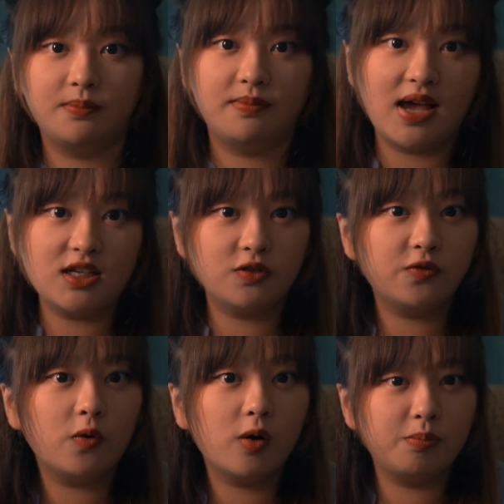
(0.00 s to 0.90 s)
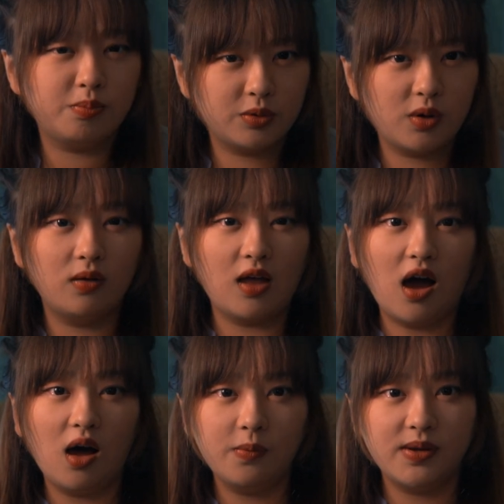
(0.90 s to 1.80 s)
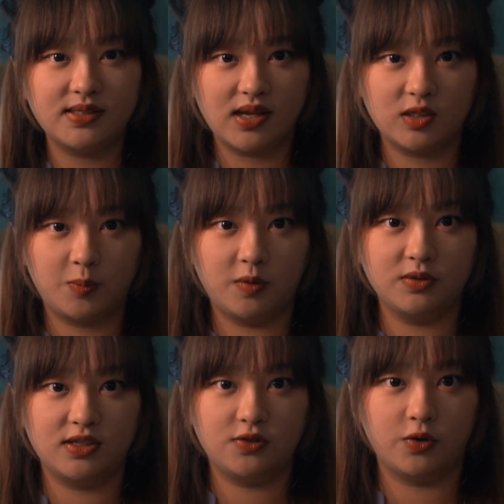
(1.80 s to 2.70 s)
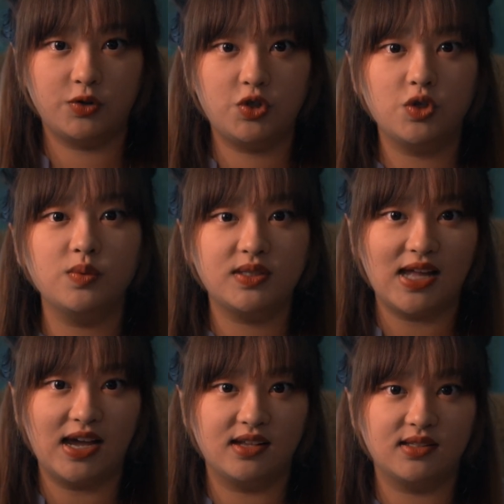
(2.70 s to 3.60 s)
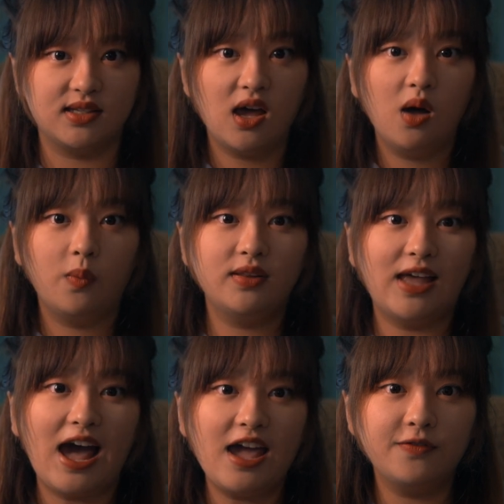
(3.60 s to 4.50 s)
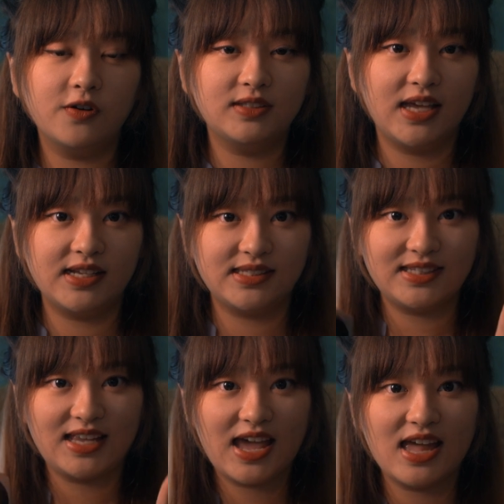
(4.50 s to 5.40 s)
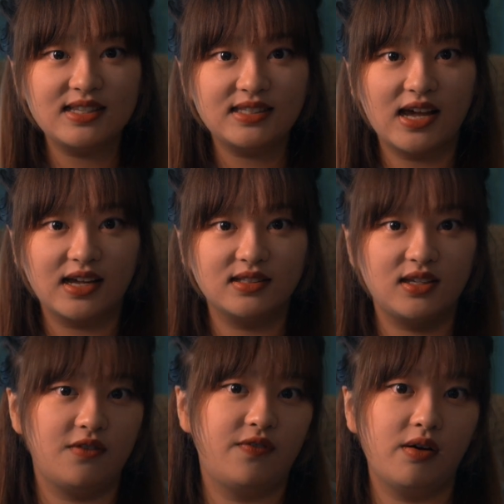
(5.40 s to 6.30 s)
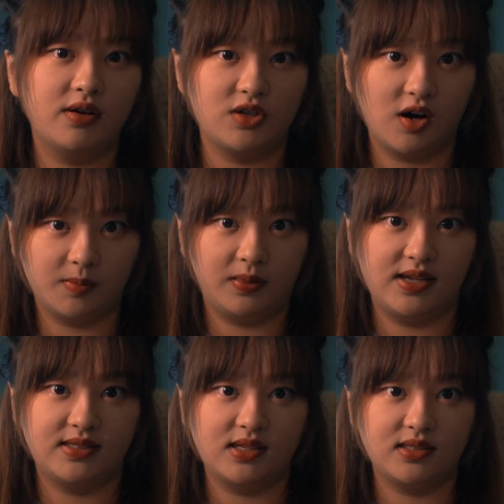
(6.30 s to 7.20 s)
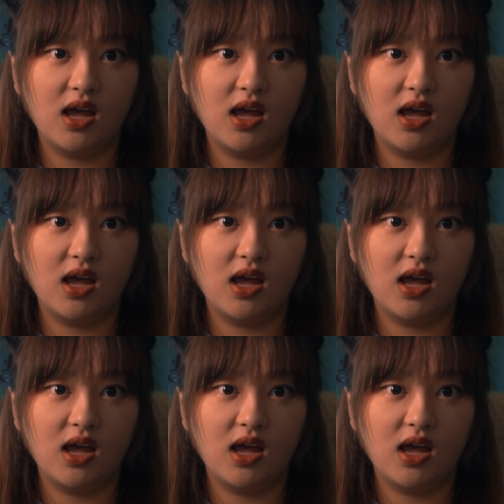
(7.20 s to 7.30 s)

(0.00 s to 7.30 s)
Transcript: Magic 4 Pro always exposes for 2 seconds, while the iPhone takes 10 seconds in very dark places.